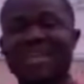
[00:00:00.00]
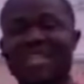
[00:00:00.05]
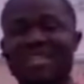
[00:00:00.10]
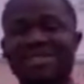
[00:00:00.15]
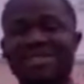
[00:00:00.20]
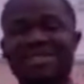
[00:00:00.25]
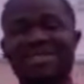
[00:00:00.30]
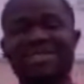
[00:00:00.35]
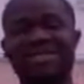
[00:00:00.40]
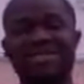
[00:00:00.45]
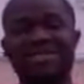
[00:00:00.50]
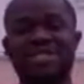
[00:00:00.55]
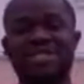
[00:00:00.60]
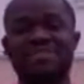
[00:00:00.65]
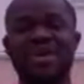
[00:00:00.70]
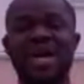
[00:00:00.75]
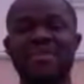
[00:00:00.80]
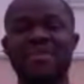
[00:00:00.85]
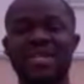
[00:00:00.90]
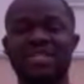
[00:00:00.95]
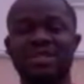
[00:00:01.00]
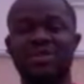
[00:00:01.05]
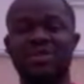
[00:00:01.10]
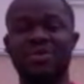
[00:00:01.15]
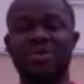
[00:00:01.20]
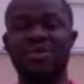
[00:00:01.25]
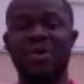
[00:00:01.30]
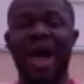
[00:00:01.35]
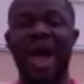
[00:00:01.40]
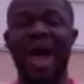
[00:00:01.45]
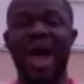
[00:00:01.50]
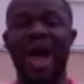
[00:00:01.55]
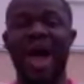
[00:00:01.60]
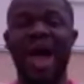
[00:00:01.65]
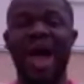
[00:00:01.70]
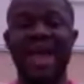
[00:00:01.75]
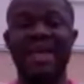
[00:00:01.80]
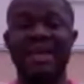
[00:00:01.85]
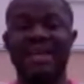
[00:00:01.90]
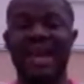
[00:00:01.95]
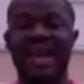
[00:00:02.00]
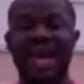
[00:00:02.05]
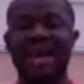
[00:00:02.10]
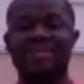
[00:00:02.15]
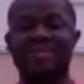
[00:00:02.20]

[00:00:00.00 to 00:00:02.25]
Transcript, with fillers: Amaechi Rotimi Amaechi, who I,